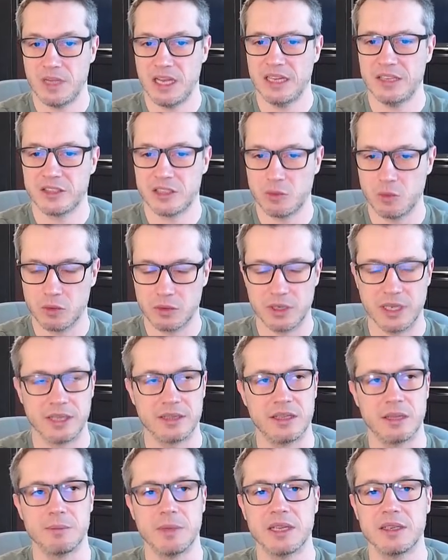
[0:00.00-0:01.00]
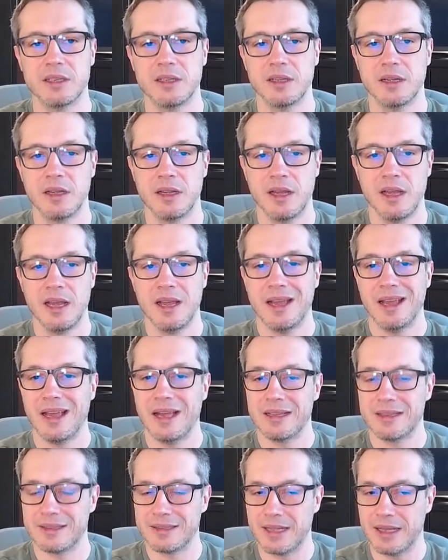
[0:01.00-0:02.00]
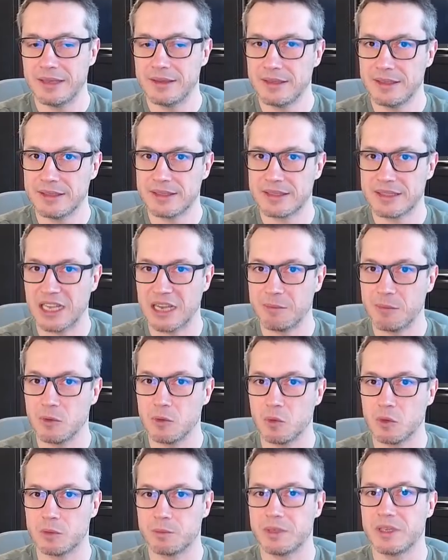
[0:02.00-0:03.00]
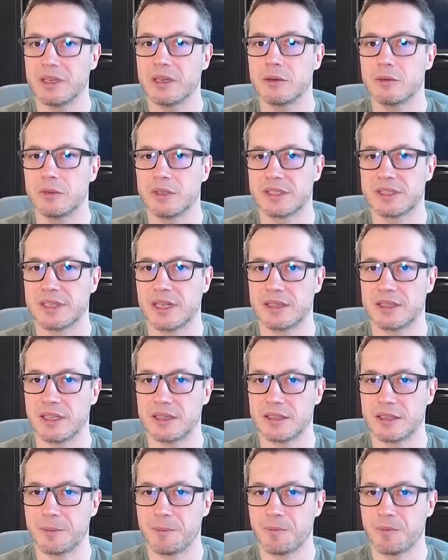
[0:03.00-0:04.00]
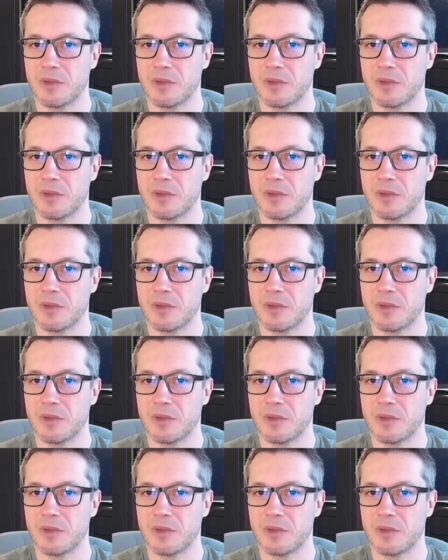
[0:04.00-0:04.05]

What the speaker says: And she would get the money, and then this table would be resetted.